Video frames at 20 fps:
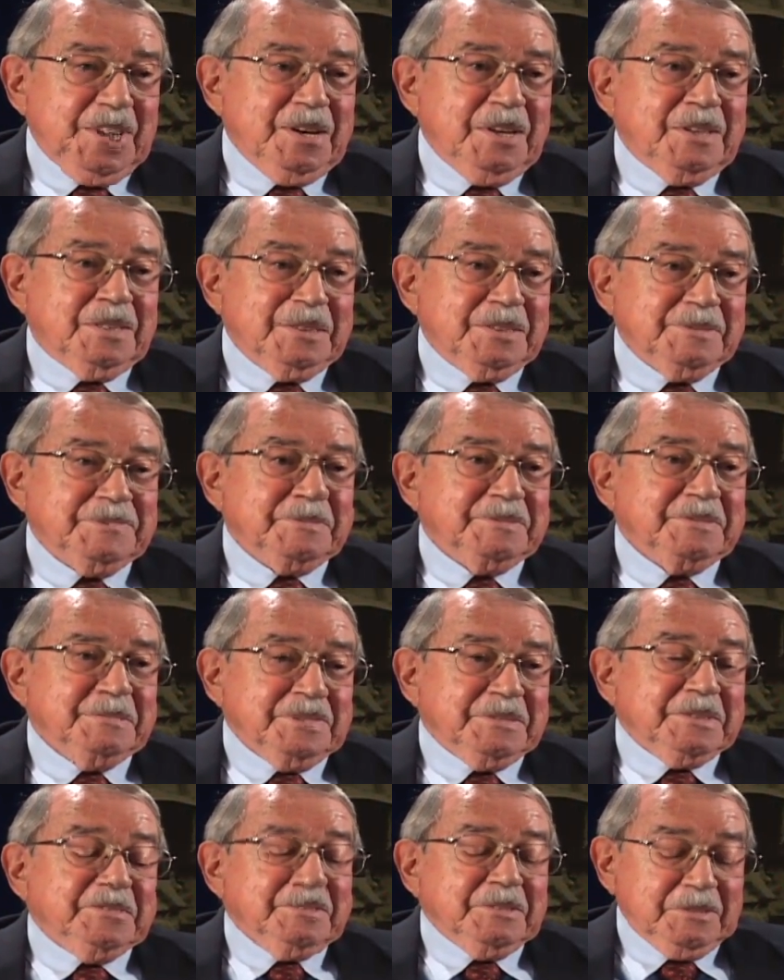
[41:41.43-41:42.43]
Yeah,
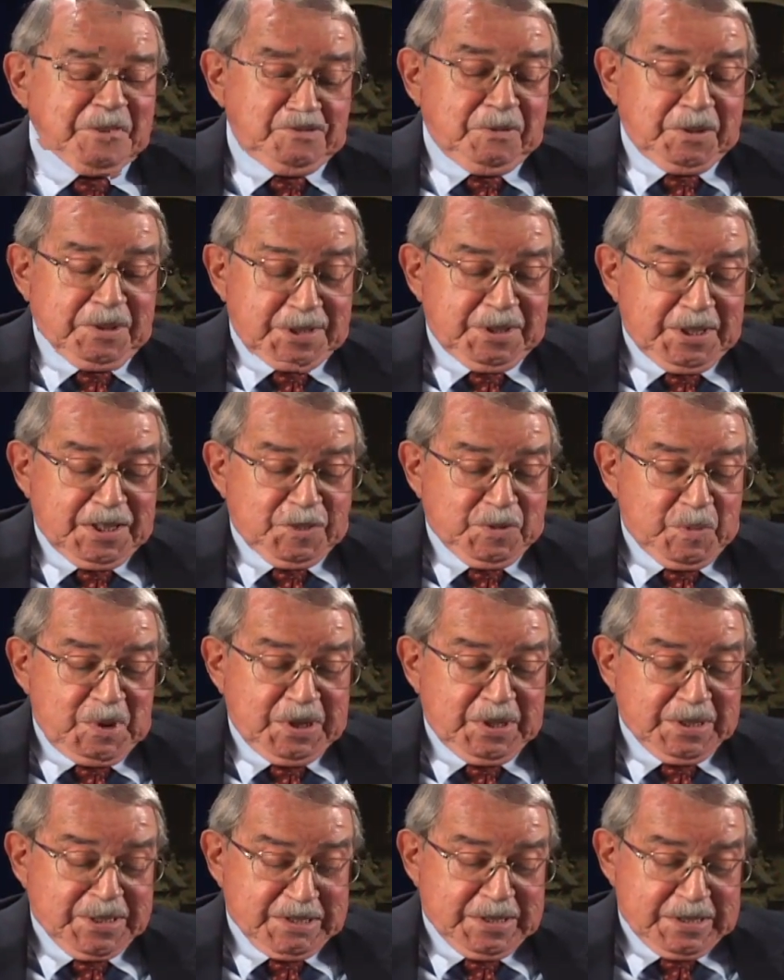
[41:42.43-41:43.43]
over six
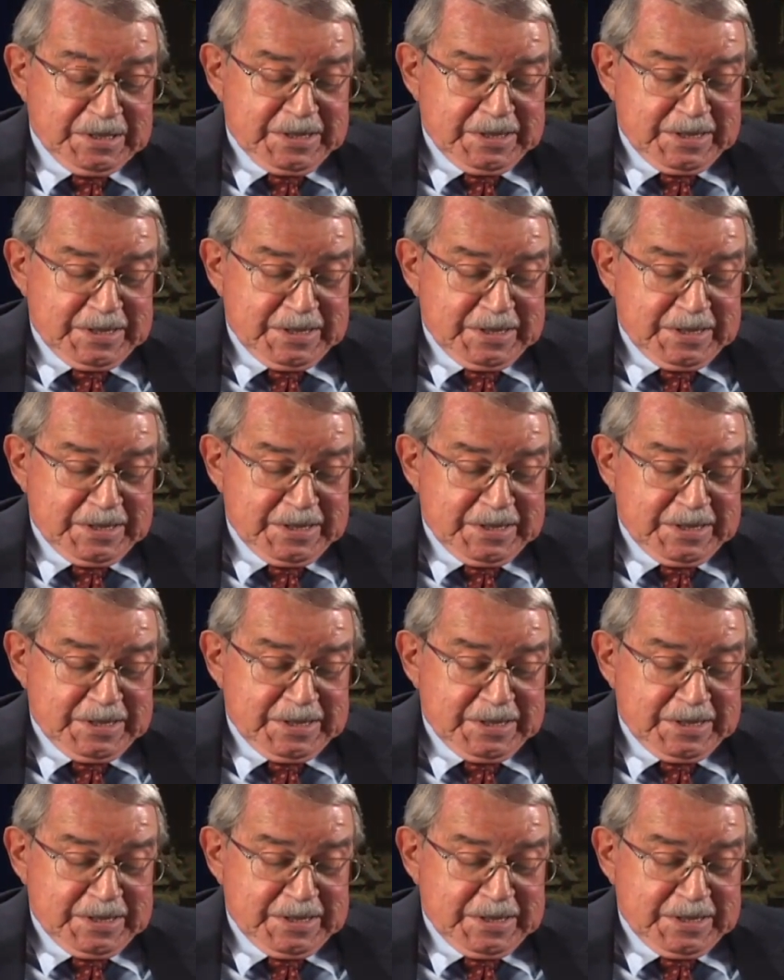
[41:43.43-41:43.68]
months.